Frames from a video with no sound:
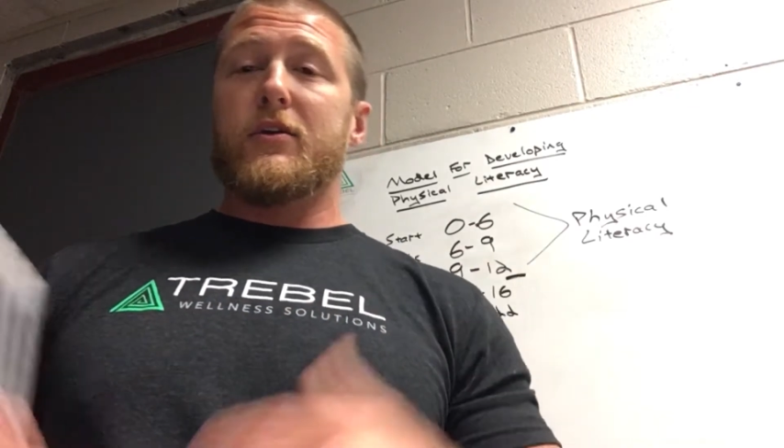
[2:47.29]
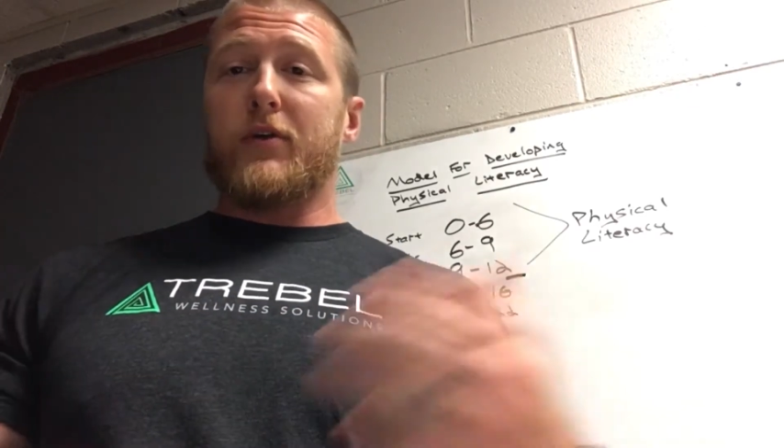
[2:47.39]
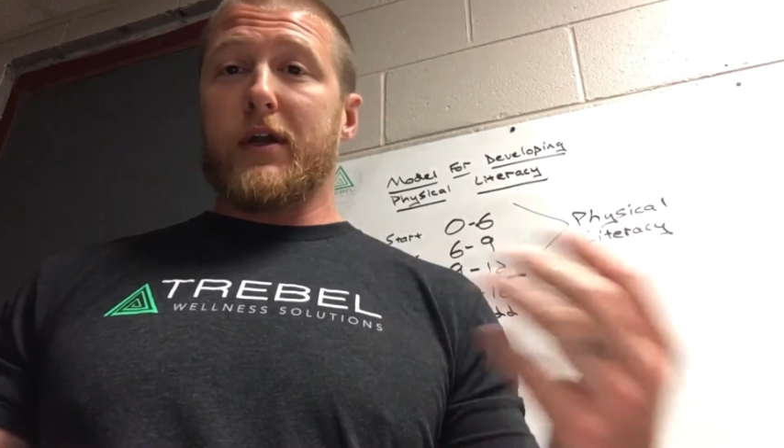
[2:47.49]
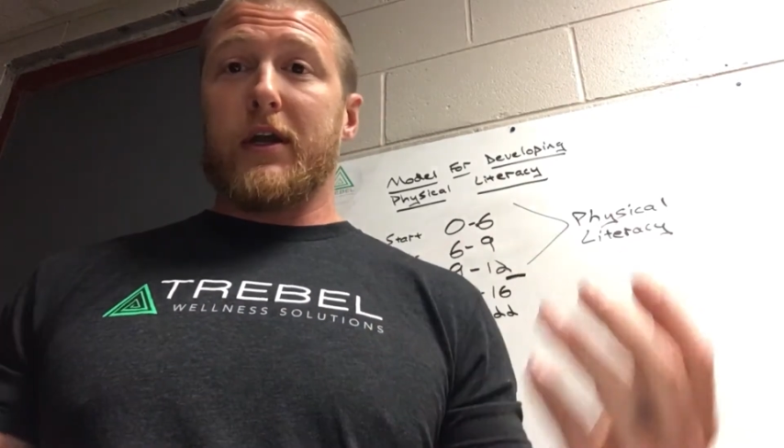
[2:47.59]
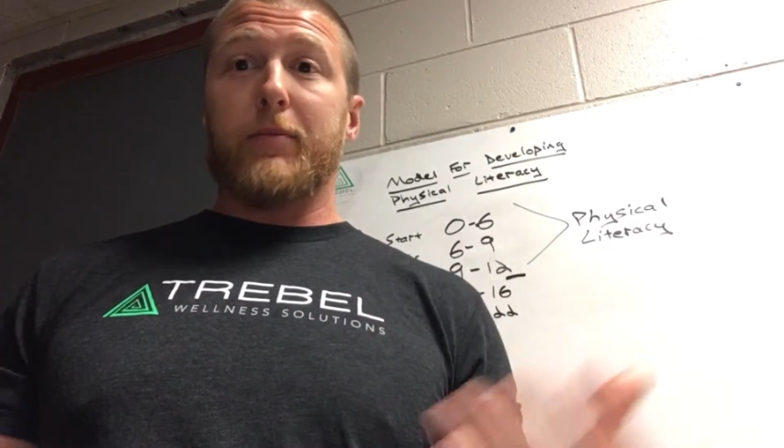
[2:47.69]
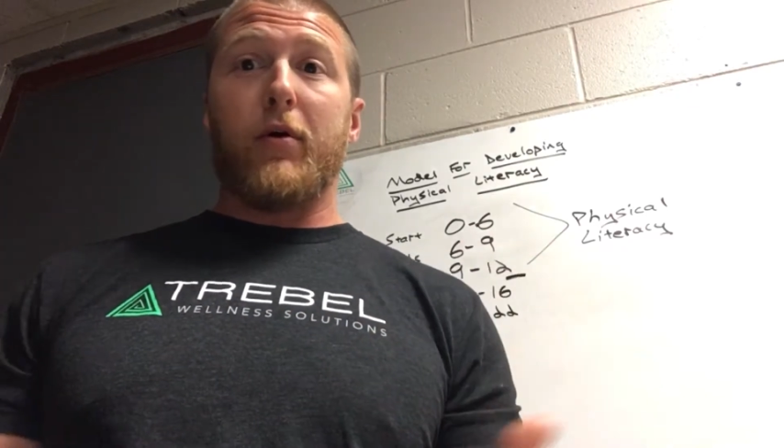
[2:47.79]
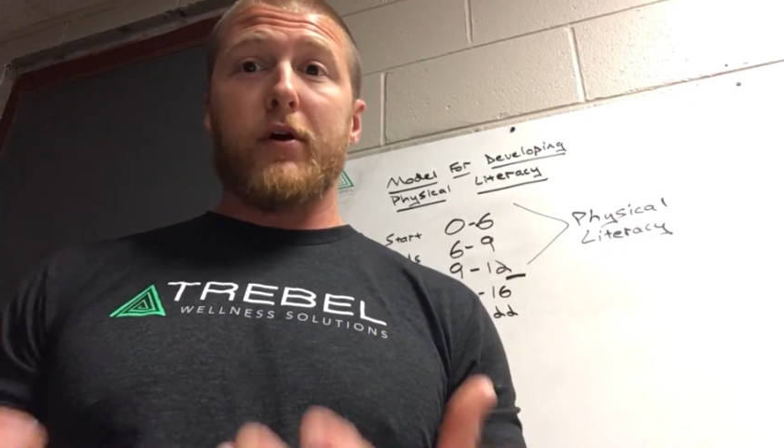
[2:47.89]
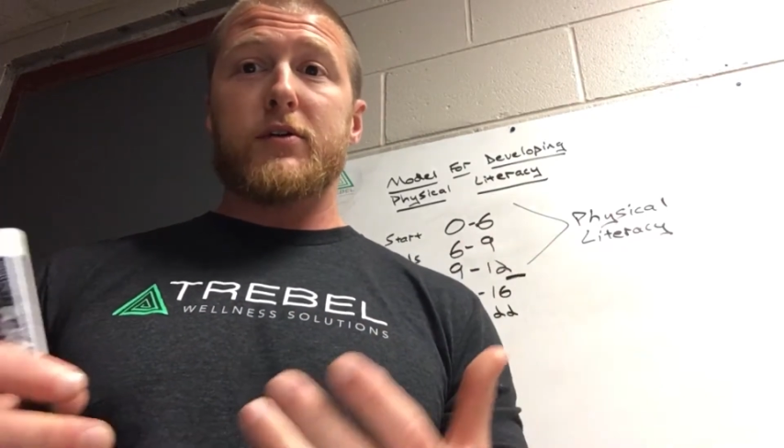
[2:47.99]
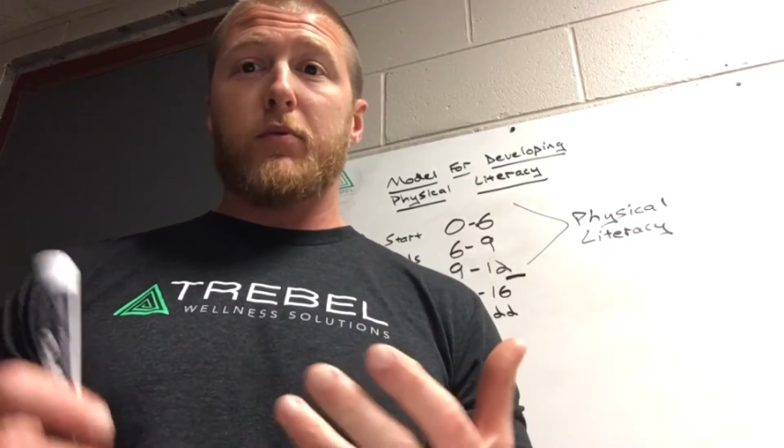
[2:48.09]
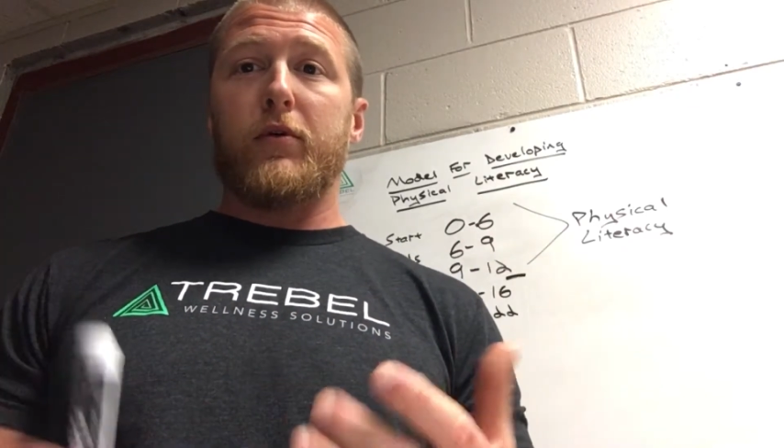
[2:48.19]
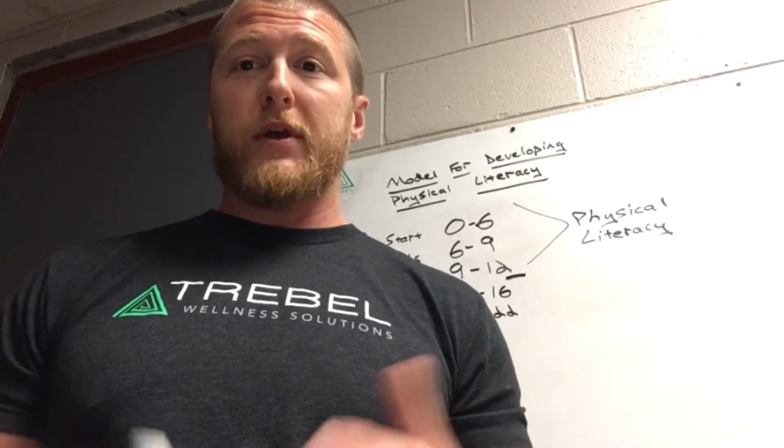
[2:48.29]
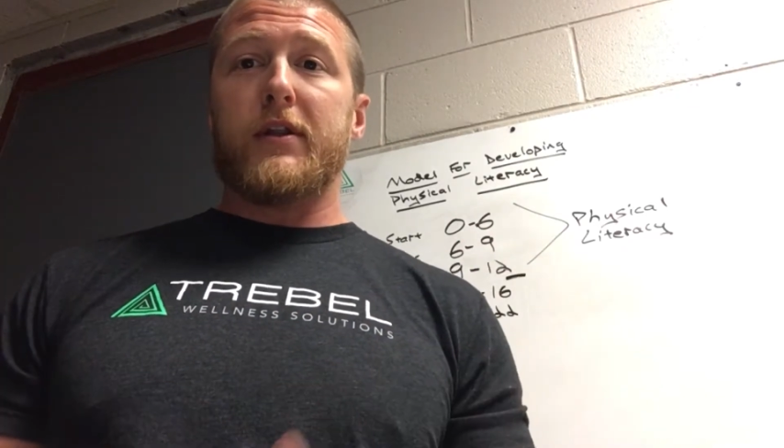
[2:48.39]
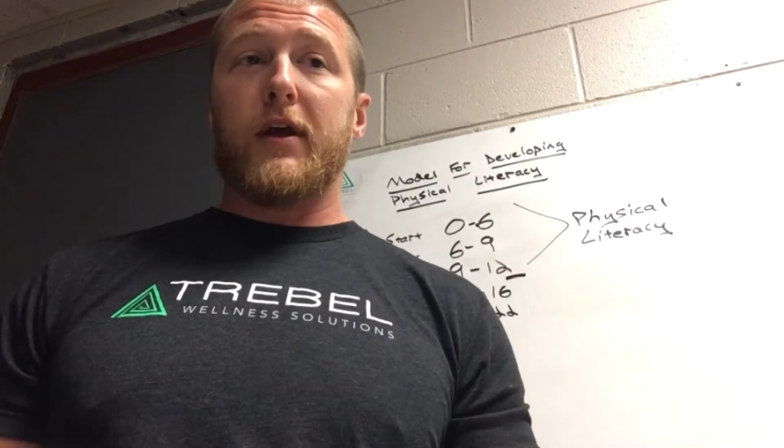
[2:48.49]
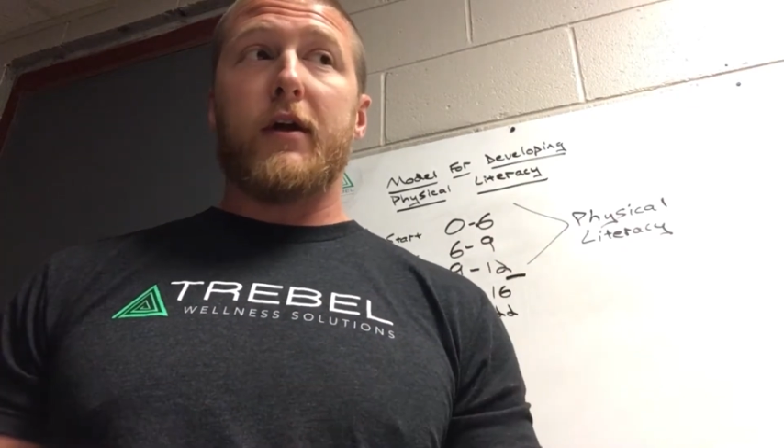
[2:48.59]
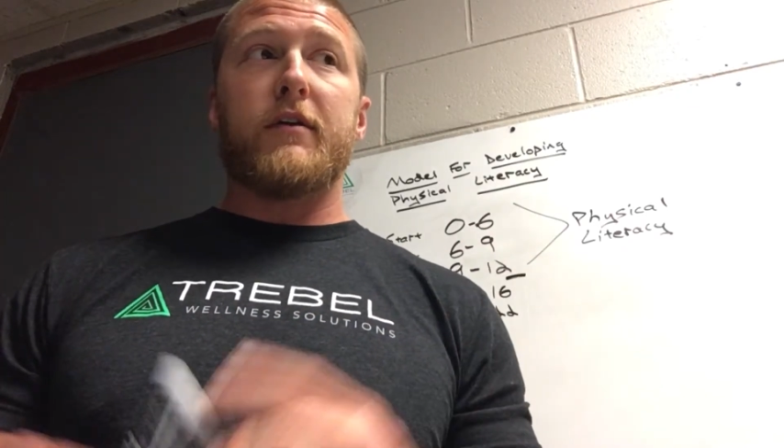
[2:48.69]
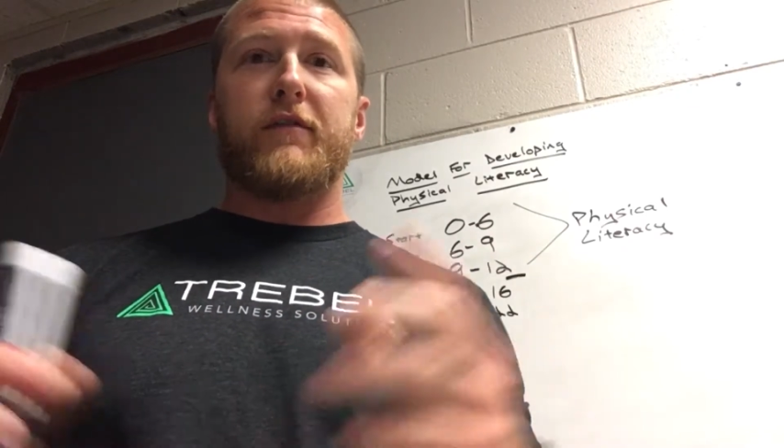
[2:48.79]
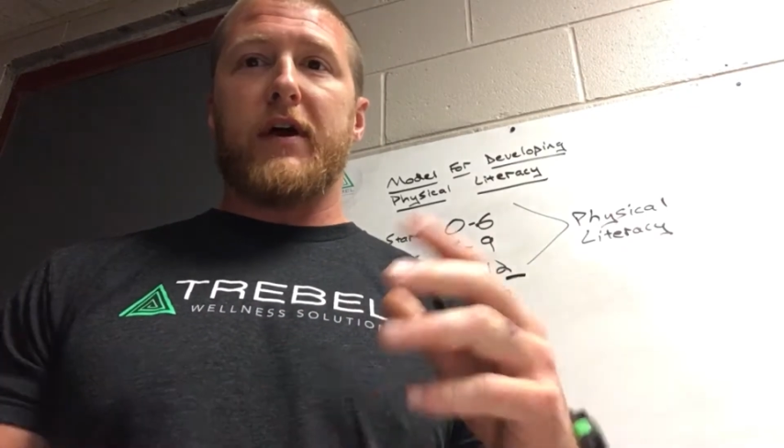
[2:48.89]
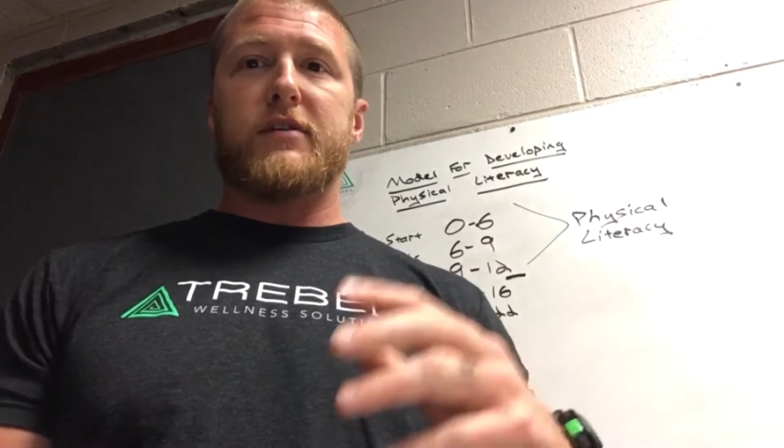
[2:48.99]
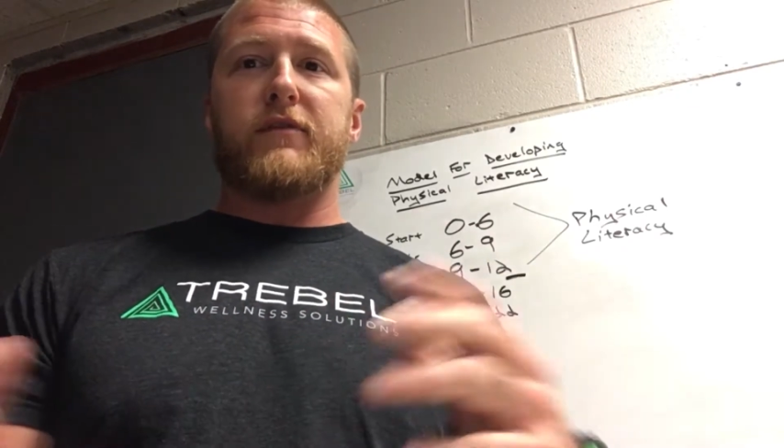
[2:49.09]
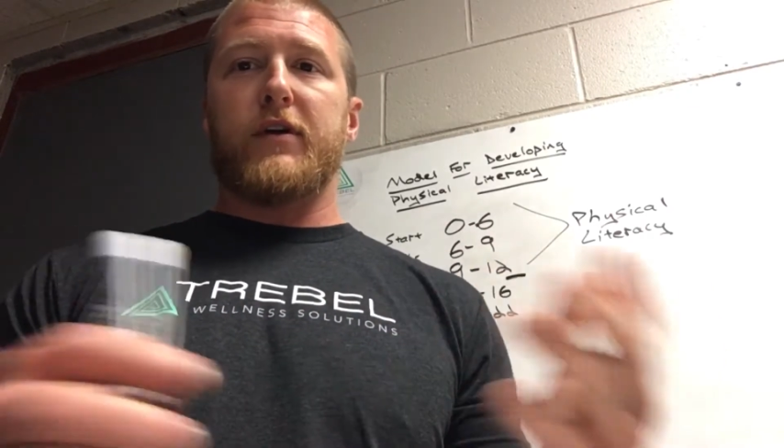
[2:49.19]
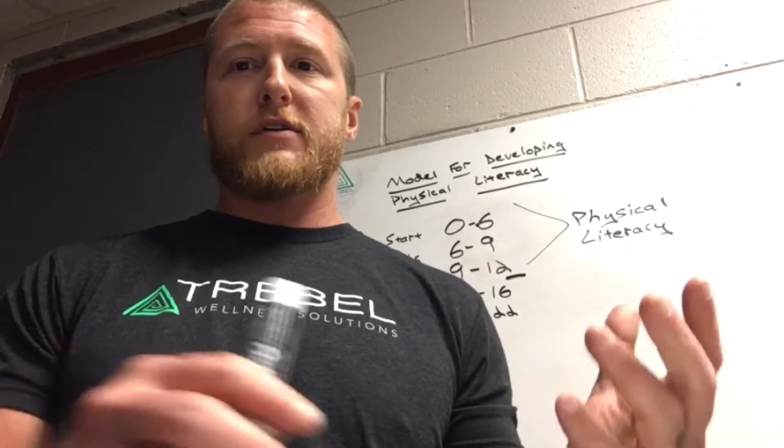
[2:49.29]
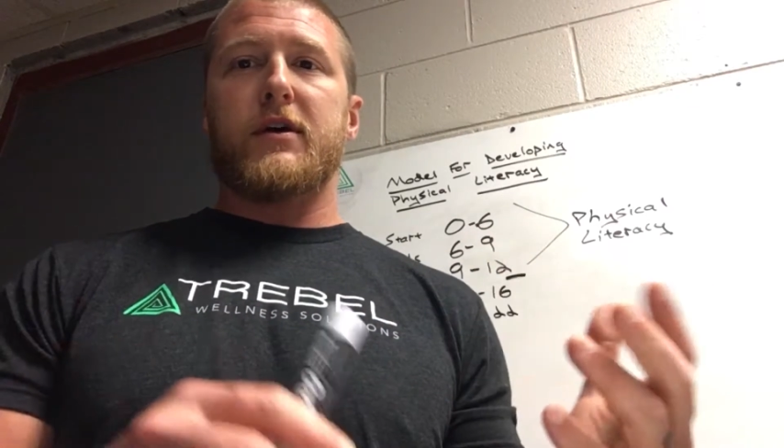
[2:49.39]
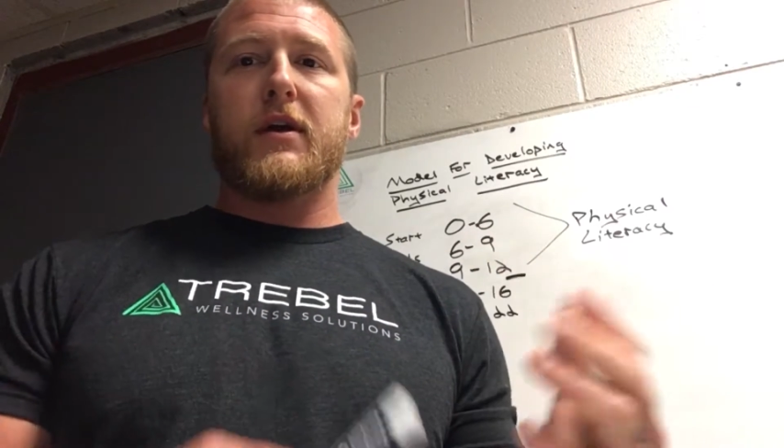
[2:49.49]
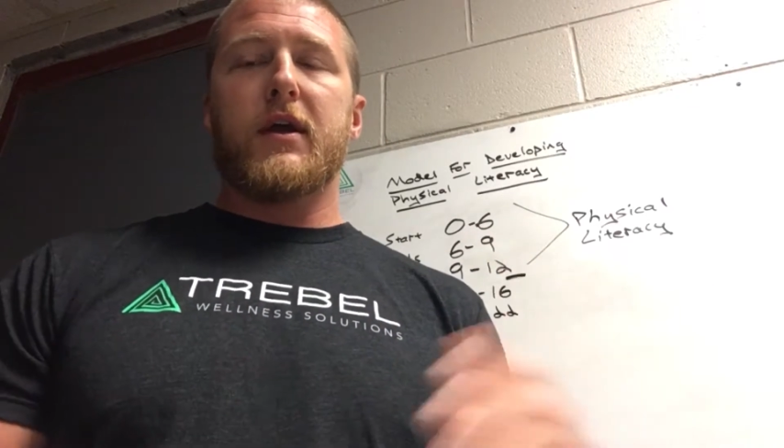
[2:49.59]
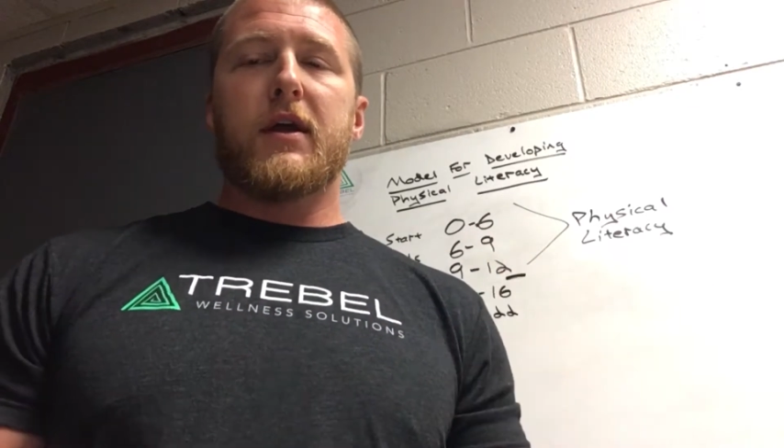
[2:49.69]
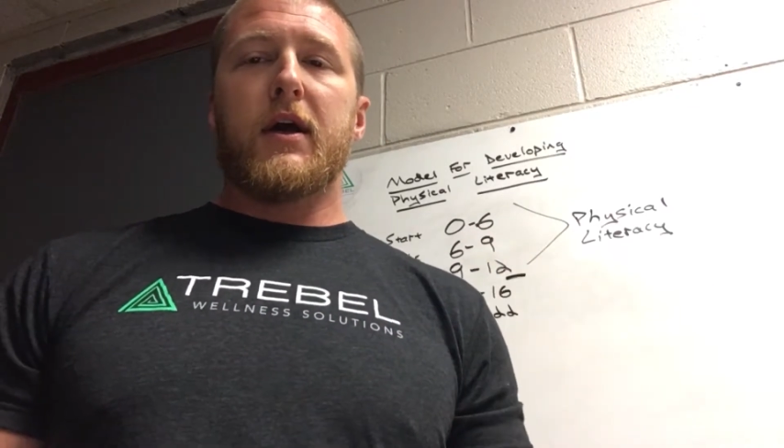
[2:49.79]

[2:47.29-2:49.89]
you're getting a ball sport in there and vice versa.